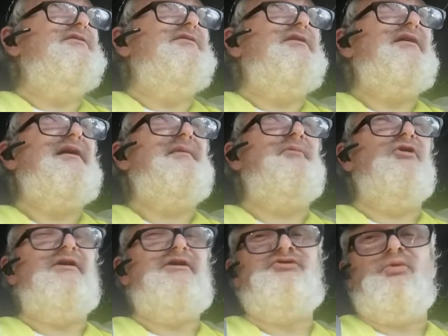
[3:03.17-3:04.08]
And I'm
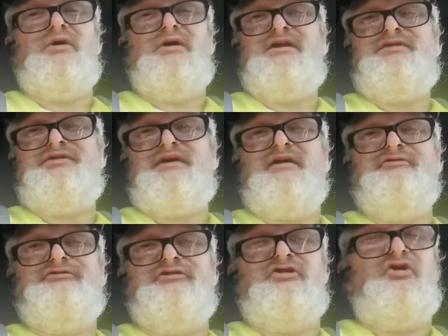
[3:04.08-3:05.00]
only
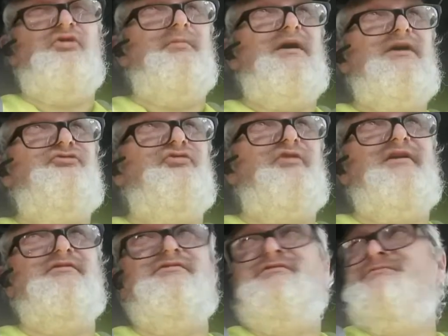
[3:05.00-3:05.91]
20,000 on my
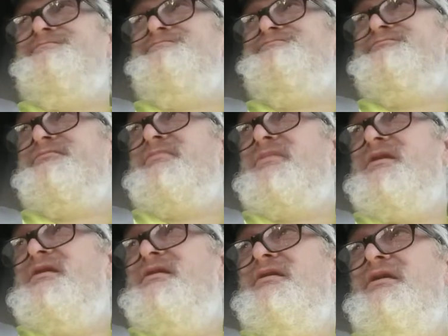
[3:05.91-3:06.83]
trailer.
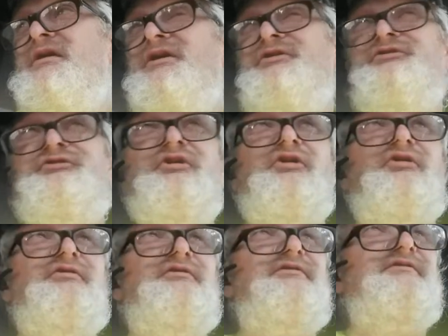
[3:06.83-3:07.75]

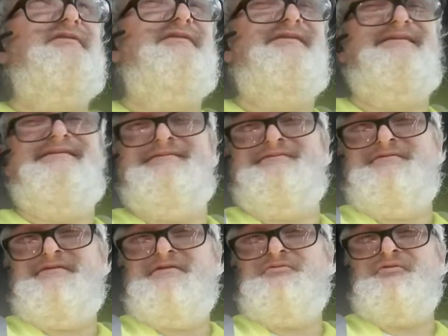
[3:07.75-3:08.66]
So,
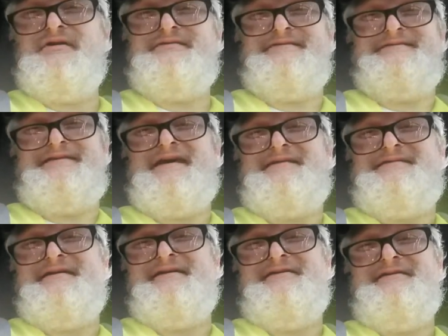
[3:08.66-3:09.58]
what does that
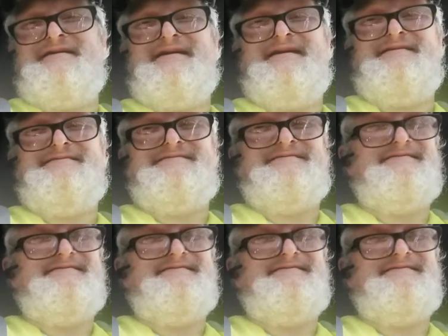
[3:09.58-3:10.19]
tell you guys?